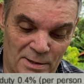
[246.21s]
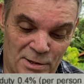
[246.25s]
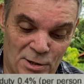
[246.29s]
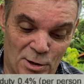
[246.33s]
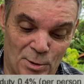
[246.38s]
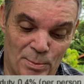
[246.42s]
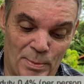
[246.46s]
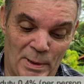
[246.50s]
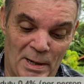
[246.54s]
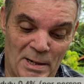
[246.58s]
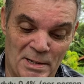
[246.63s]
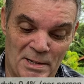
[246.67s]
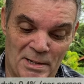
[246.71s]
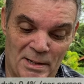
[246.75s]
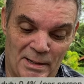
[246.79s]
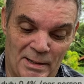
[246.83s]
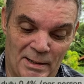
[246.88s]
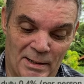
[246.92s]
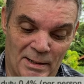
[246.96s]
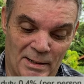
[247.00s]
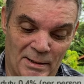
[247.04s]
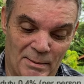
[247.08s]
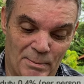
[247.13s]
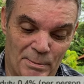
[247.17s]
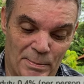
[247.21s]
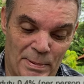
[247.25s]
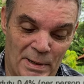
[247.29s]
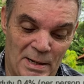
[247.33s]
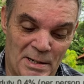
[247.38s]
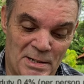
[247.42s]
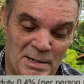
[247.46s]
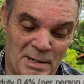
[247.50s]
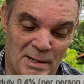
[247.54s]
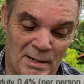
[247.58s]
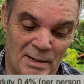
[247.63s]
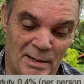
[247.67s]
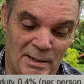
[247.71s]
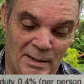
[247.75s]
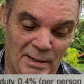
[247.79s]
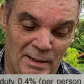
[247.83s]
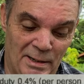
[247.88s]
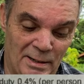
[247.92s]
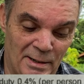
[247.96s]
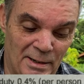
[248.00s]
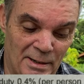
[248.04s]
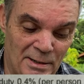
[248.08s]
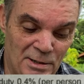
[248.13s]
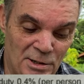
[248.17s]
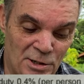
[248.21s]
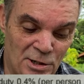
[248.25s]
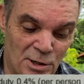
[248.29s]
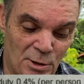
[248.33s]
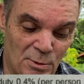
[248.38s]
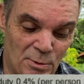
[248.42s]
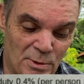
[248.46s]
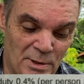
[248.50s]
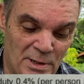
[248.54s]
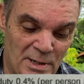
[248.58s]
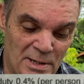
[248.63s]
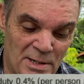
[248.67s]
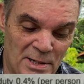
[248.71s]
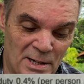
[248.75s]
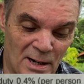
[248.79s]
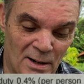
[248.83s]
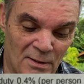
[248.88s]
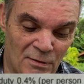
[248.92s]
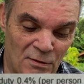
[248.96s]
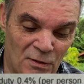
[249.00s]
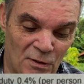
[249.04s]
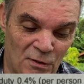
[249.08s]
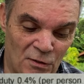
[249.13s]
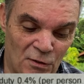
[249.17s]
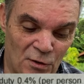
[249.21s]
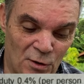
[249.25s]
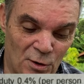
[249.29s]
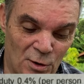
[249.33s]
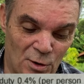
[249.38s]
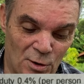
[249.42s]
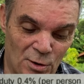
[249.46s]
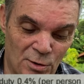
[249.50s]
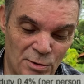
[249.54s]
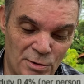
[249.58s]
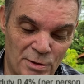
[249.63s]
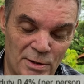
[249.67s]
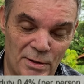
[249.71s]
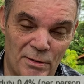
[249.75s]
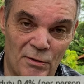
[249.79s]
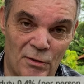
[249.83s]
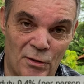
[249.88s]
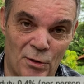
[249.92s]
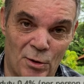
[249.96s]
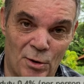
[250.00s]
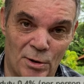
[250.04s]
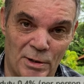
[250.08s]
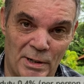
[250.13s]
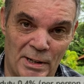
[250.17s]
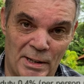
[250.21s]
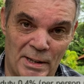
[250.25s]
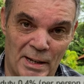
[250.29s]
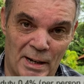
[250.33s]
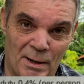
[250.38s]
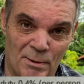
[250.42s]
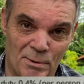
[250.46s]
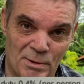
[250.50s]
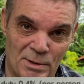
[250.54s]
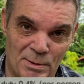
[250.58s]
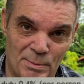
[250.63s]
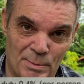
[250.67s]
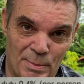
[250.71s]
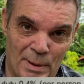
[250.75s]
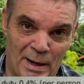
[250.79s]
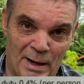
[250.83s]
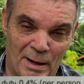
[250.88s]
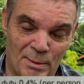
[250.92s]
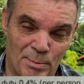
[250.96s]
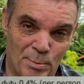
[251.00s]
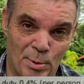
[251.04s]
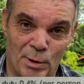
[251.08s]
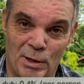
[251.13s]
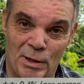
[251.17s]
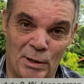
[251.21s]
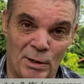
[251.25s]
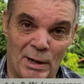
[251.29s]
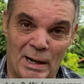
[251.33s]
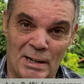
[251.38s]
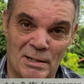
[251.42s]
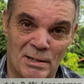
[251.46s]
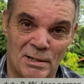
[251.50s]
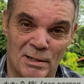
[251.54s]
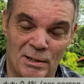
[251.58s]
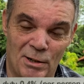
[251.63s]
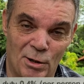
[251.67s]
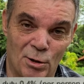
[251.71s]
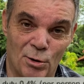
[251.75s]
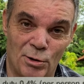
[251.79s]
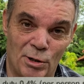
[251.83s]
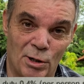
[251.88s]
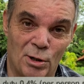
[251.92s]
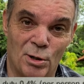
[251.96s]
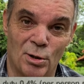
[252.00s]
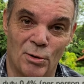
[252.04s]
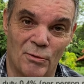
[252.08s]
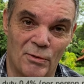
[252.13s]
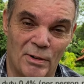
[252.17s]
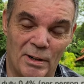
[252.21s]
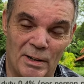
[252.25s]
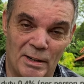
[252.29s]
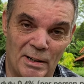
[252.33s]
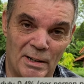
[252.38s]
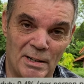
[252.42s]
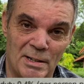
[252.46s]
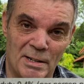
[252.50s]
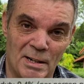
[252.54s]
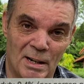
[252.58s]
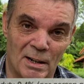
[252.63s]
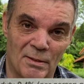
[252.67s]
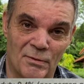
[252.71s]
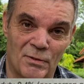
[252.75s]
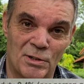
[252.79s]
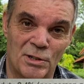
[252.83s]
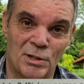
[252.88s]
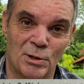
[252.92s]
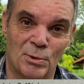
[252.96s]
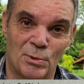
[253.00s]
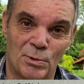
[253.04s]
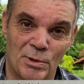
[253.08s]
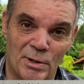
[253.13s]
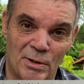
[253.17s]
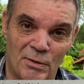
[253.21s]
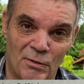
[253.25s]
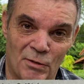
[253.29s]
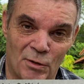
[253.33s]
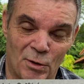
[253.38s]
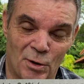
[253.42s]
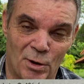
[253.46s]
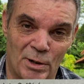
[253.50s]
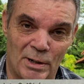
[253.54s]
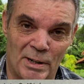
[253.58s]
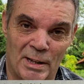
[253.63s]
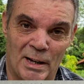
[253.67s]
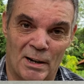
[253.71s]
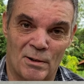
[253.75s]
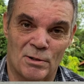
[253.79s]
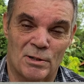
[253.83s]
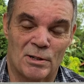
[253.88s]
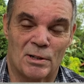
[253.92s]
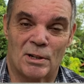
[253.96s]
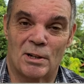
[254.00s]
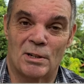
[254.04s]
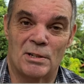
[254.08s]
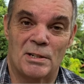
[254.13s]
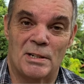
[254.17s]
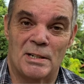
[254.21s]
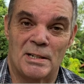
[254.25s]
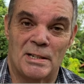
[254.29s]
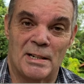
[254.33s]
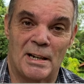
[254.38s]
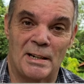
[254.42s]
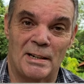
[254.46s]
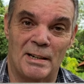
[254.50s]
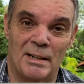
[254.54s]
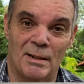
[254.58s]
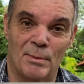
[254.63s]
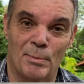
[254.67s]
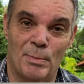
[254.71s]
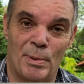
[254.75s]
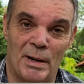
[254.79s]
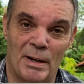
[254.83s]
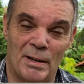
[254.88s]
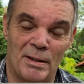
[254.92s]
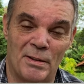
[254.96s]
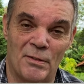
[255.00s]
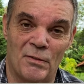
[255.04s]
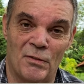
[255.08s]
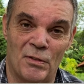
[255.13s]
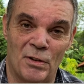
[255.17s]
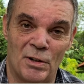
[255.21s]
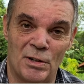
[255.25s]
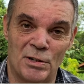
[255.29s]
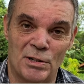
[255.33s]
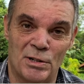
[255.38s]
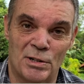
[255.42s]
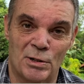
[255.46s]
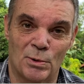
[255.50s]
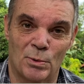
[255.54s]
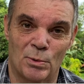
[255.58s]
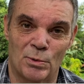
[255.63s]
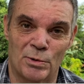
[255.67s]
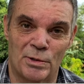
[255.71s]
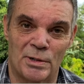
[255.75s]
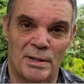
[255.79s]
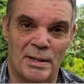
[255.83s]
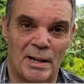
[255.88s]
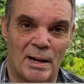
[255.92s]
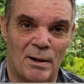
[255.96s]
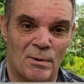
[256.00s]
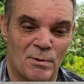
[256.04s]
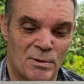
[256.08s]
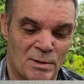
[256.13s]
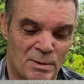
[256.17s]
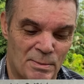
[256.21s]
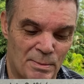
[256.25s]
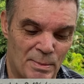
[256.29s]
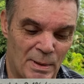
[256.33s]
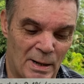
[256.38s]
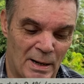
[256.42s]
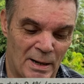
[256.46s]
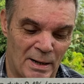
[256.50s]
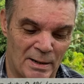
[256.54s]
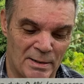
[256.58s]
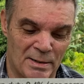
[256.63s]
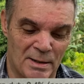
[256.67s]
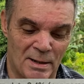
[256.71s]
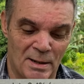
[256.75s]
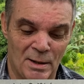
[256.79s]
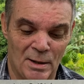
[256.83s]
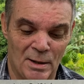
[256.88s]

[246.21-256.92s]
So basically you're insuring yourself for 440,000 baht, but you're actually only covering yourself for 240,000 because you said you'll pay the first 200,000 baht.